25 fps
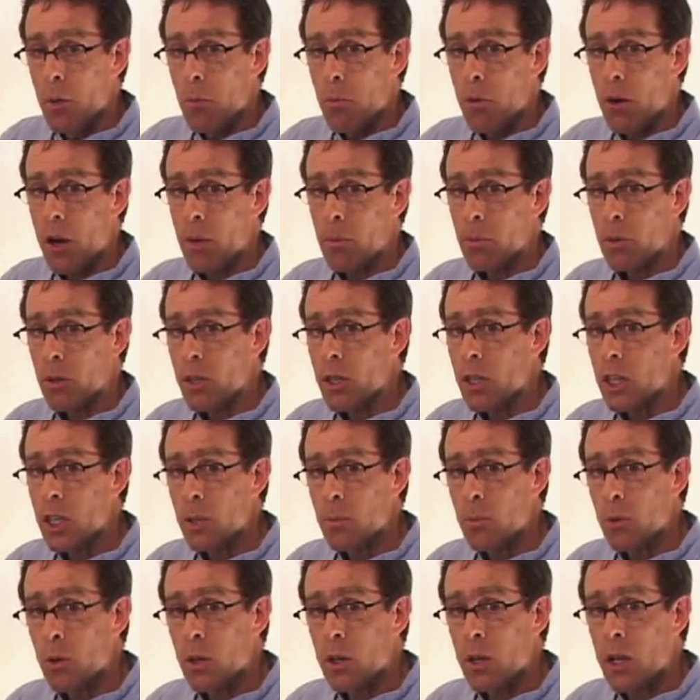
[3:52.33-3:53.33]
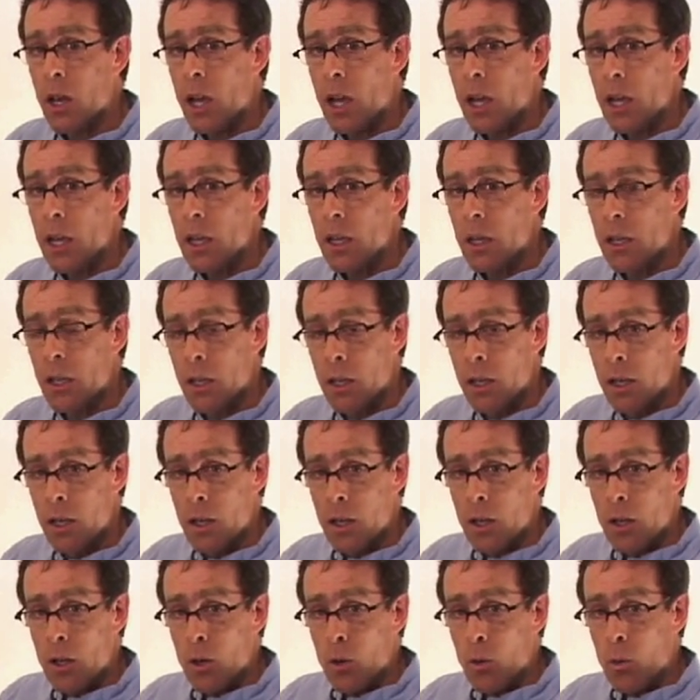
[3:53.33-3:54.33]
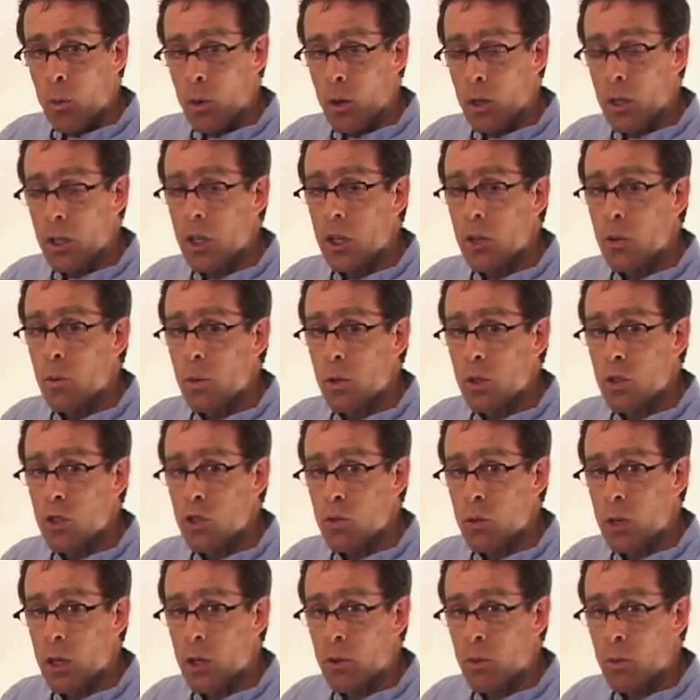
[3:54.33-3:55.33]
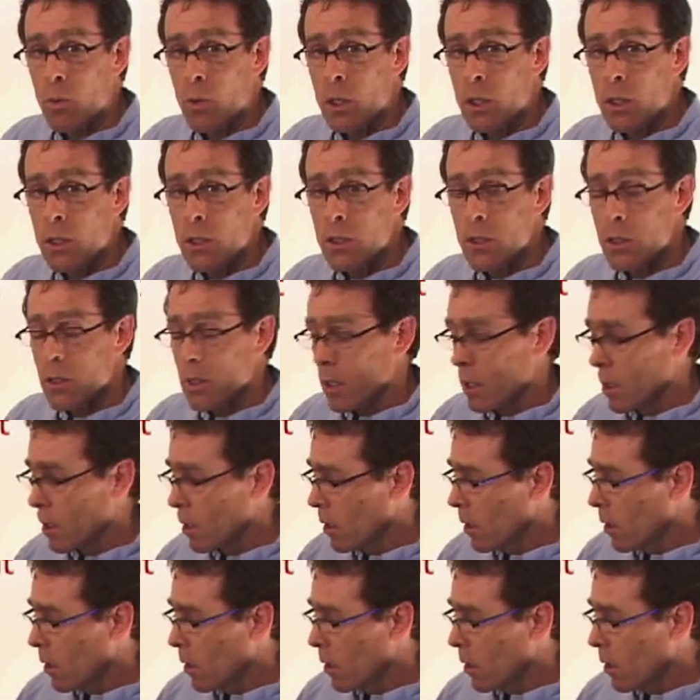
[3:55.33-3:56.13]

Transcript: Proper keyboard height, working with straight wrists,